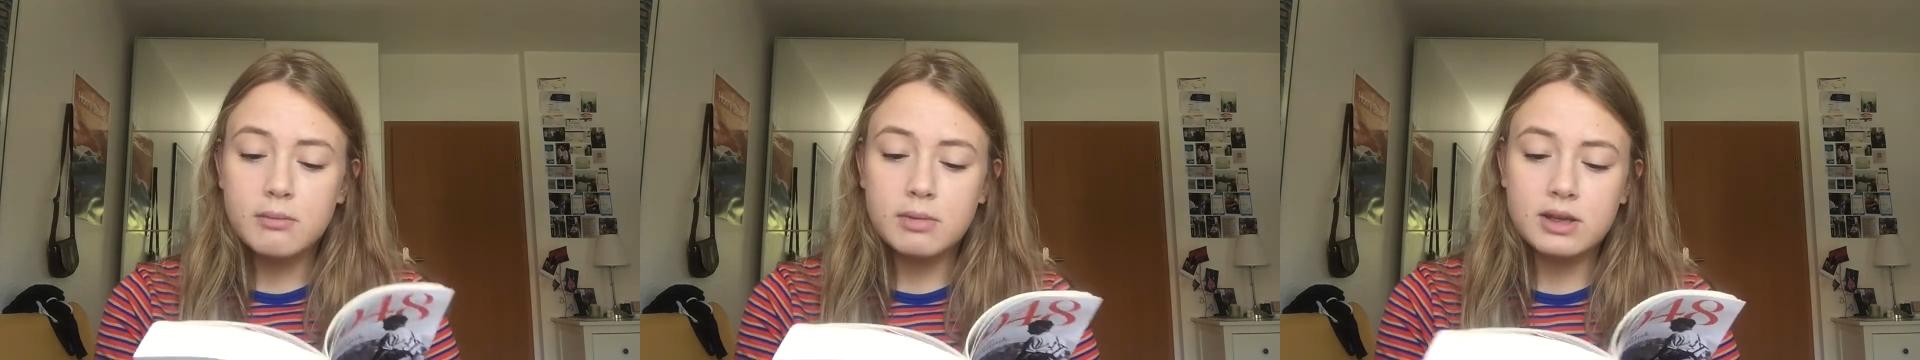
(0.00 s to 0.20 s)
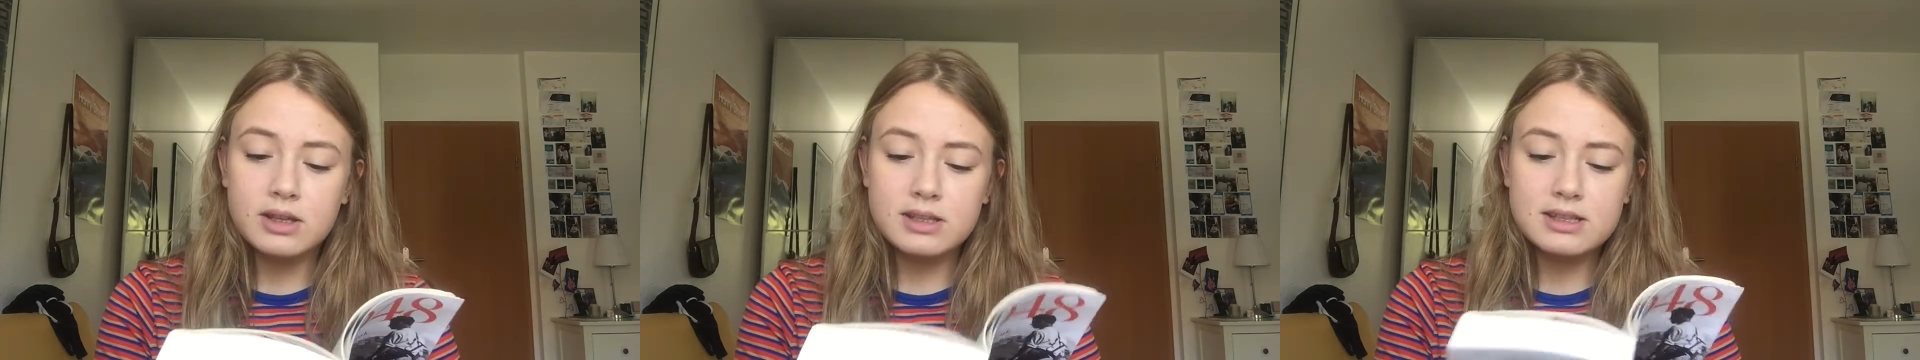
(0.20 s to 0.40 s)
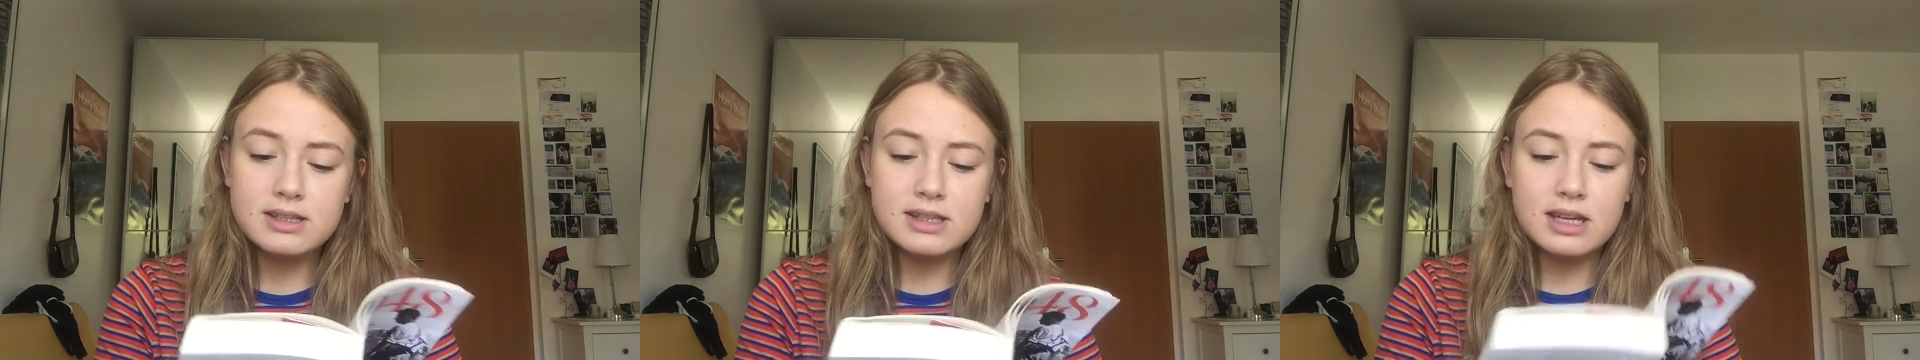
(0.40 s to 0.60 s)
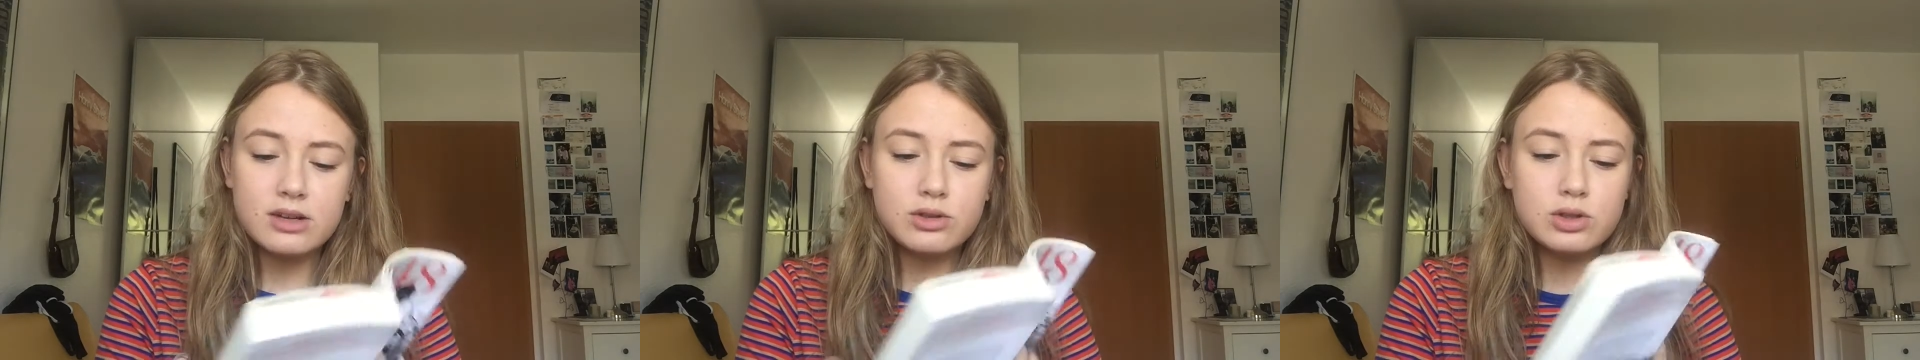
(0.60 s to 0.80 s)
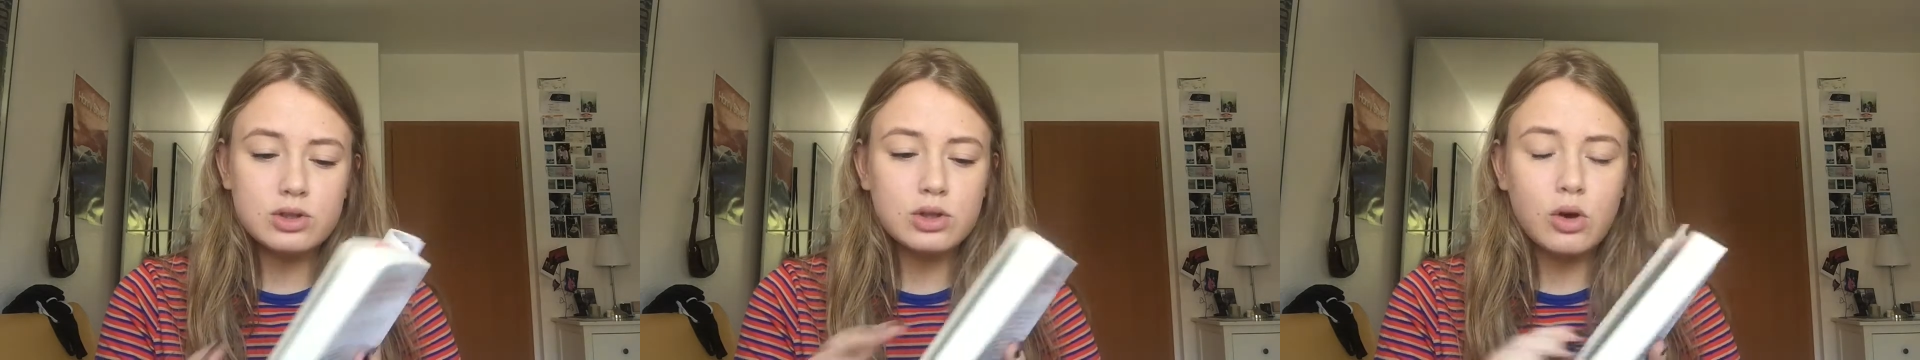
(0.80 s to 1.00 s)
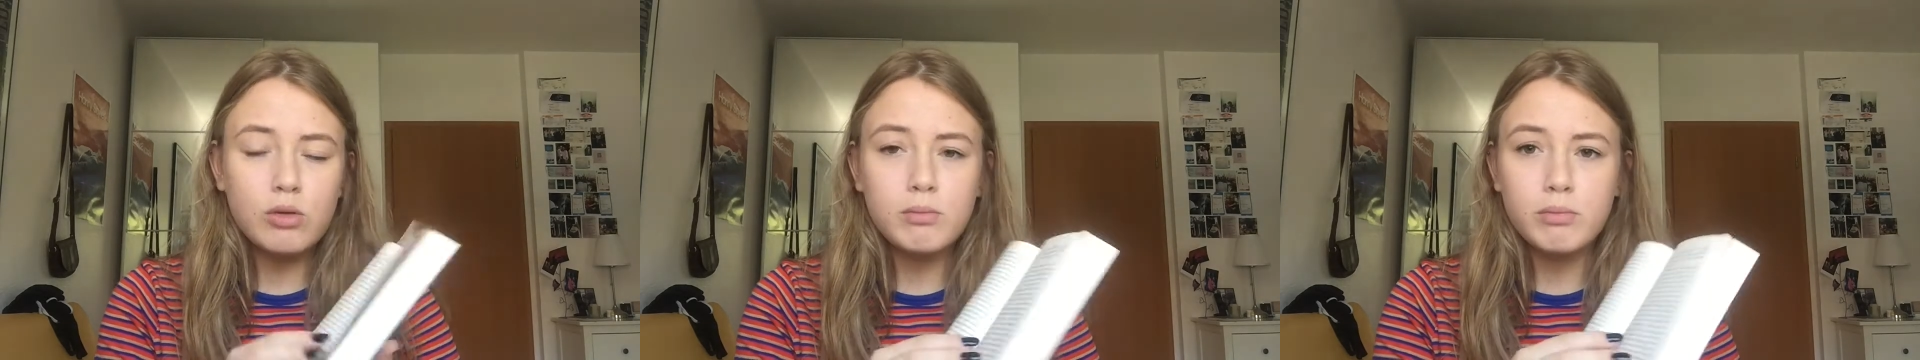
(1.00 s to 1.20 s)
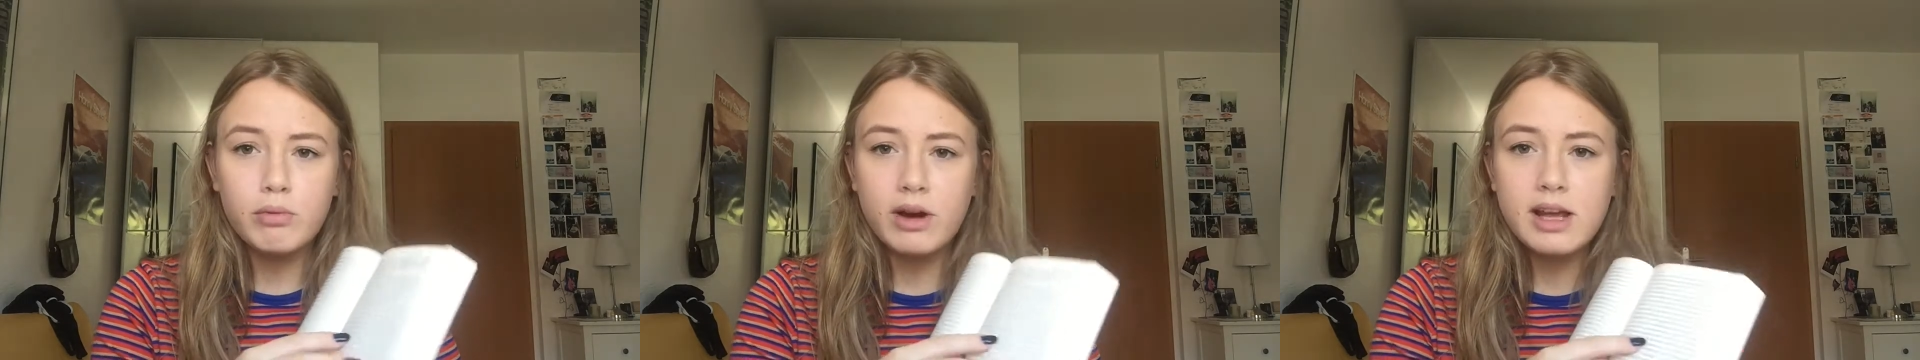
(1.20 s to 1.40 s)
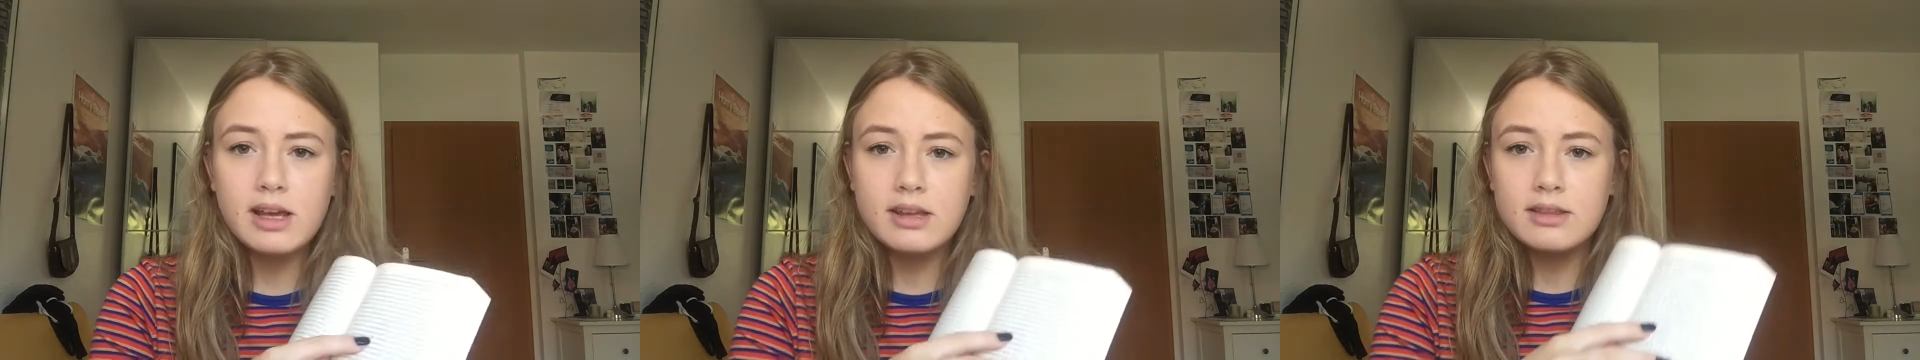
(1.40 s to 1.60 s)
because there's no
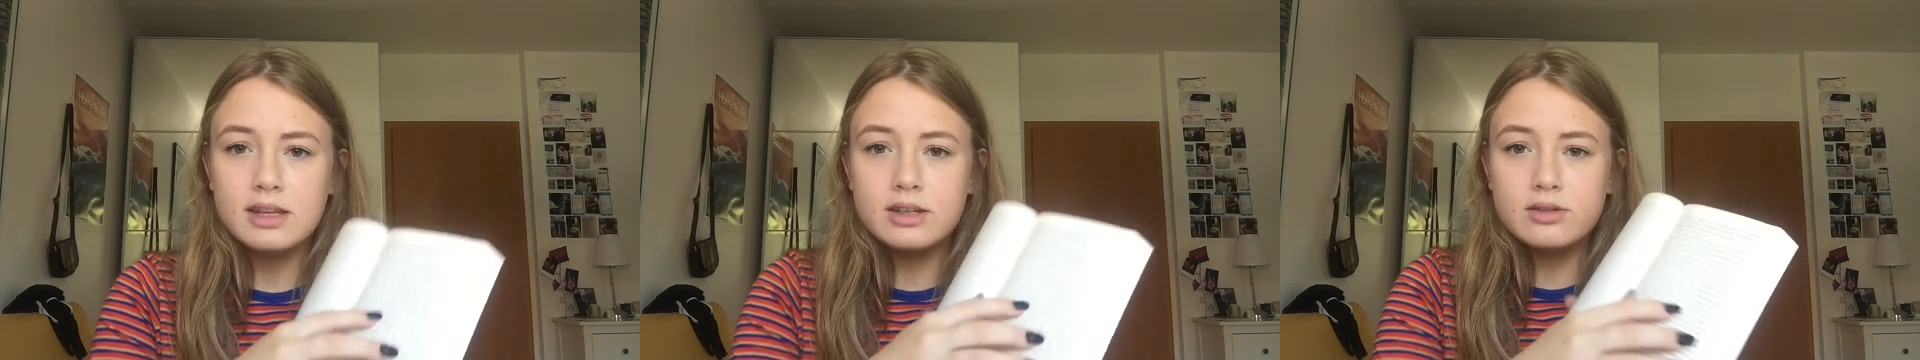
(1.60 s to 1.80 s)
break.